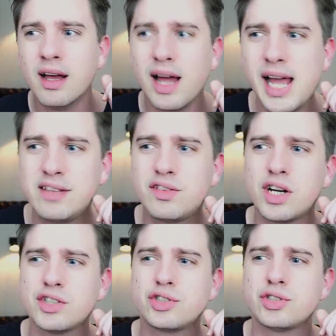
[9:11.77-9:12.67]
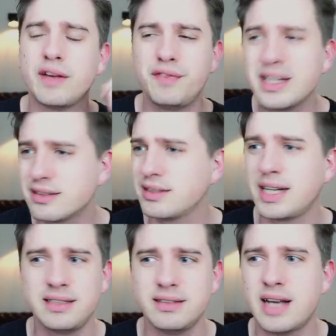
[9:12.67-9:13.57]
it does, I think it's
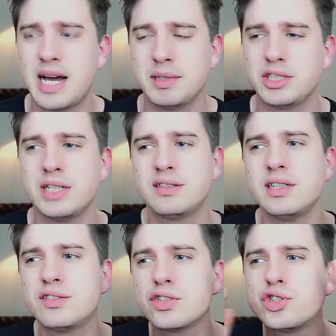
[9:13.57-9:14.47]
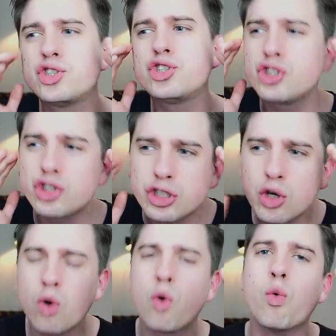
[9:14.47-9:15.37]
90 damage. It does
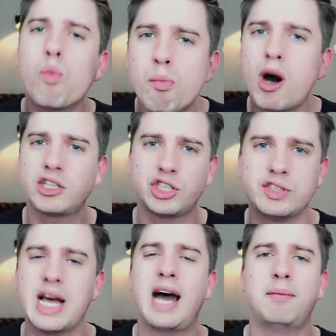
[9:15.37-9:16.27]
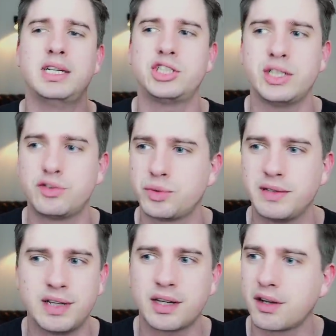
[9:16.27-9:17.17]
so much damage, it's
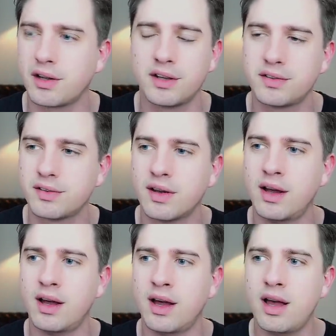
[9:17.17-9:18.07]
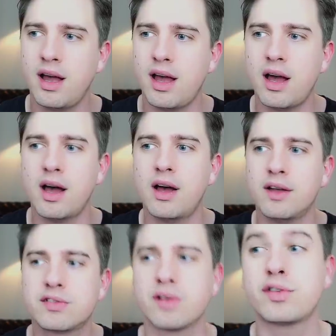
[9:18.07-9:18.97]
ridiculous.
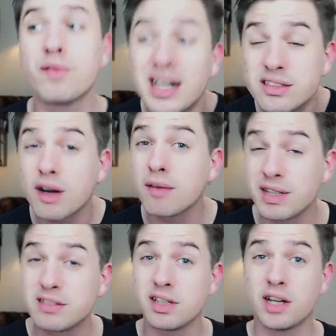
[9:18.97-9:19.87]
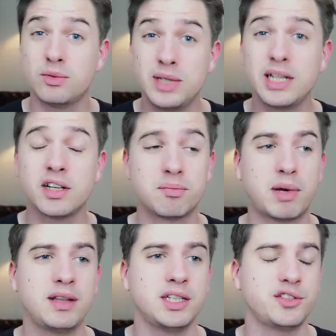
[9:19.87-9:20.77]
So that's obviously a really good
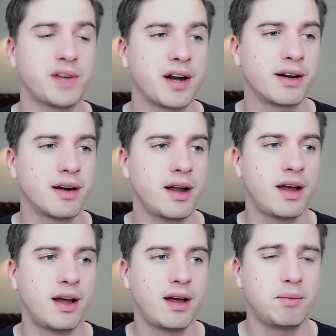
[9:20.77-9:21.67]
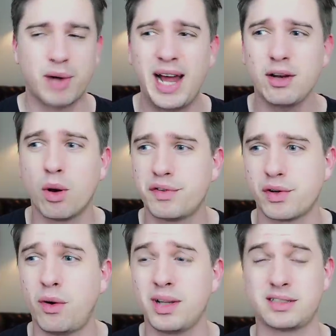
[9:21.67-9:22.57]
punish there. And Brian
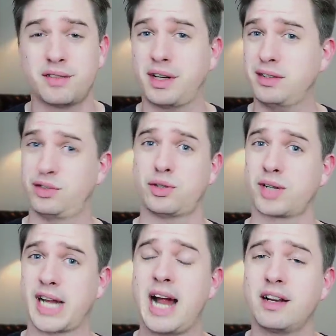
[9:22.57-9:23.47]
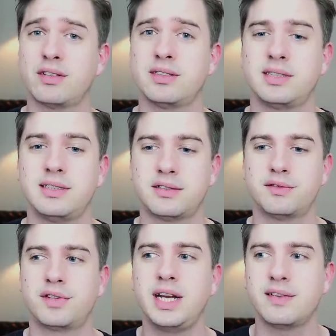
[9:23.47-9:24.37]
overall is a very strong character in
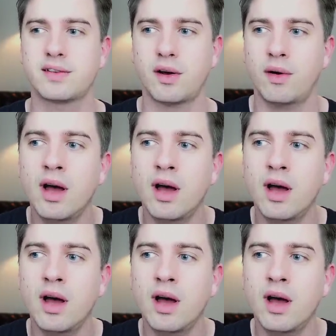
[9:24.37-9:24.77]
Season 3, so